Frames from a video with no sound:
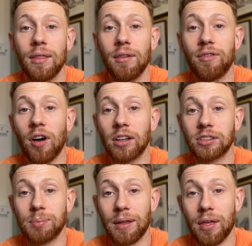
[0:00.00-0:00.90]
The
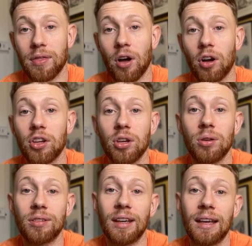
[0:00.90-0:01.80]
first method that I
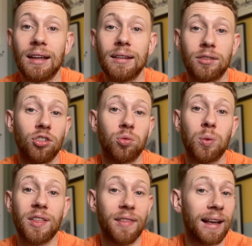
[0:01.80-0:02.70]
use is just
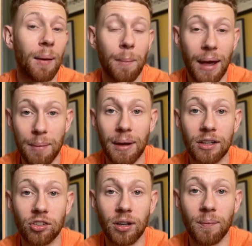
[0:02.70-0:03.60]
within the campaign
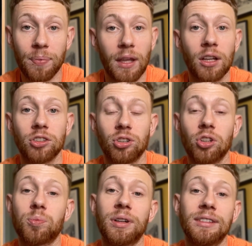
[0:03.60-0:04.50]
manager. So
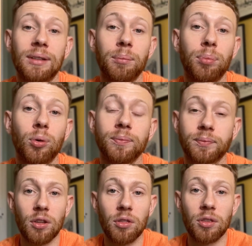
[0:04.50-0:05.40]
it's pretty simple.
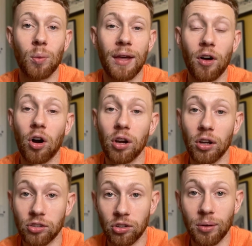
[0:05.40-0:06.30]
The way that I
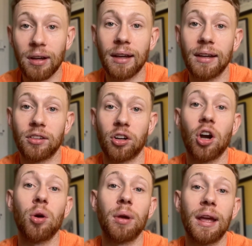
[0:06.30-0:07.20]
like to do it is I'll
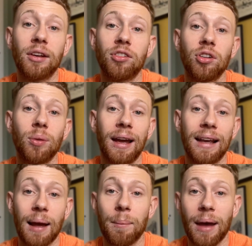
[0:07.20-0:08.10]
go into a
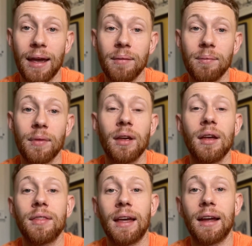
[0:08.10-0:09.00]
campaign,
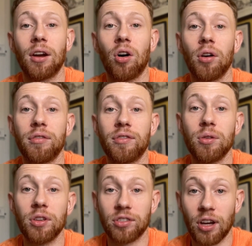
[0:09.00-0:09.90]
then I view
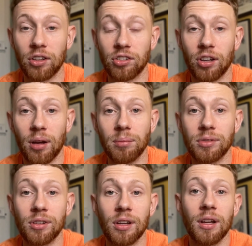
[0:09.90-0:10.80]
the search
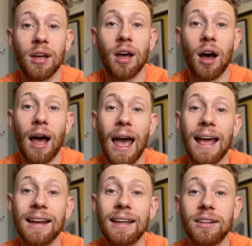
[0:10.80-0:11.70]
terms.
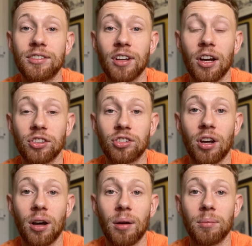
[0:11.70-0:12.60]
Any search
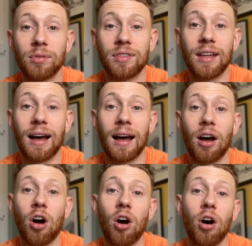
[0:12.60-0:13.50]
terms that
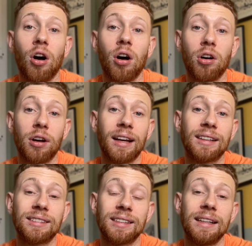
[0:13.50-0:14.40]
are
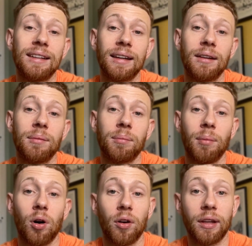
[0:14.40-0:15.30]
exceeding
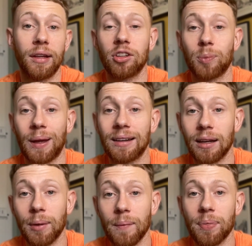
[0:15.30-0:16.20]
my spend
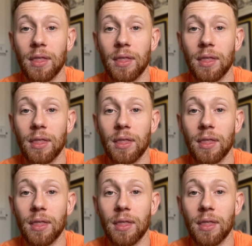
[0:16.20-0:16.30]
limit,